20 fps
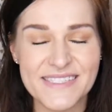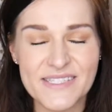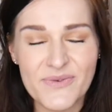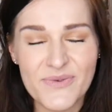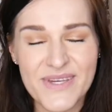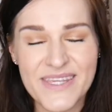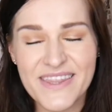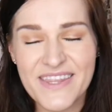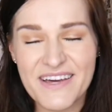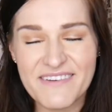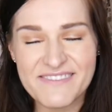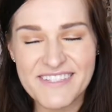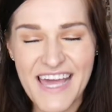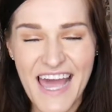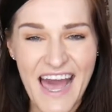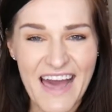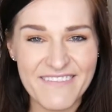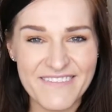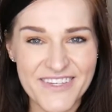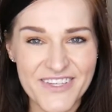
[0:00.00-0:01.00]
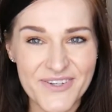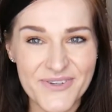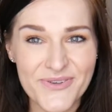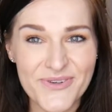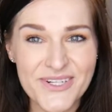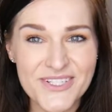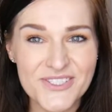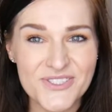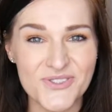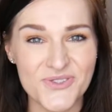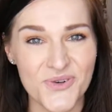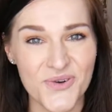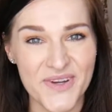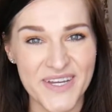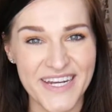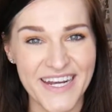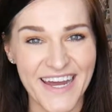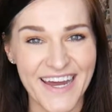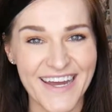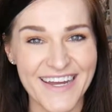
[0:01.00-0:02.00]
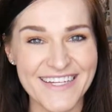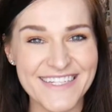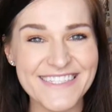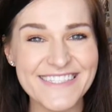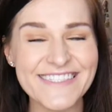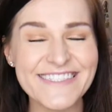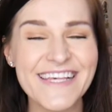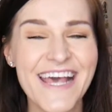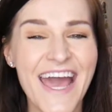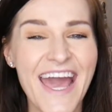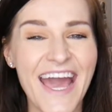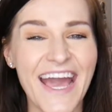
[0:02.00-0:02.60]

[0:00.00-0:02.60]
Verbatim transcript: So we'd love to have you join us.